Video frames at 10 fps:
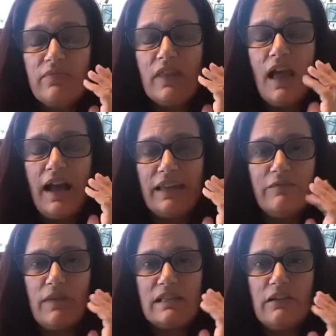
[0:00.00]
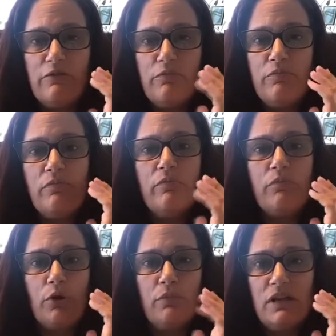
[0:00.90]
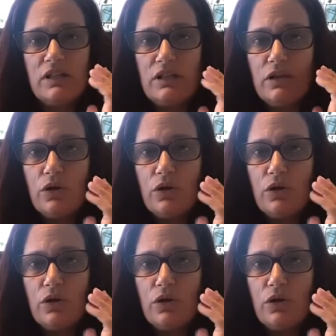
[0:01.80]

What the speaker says: I give myself permission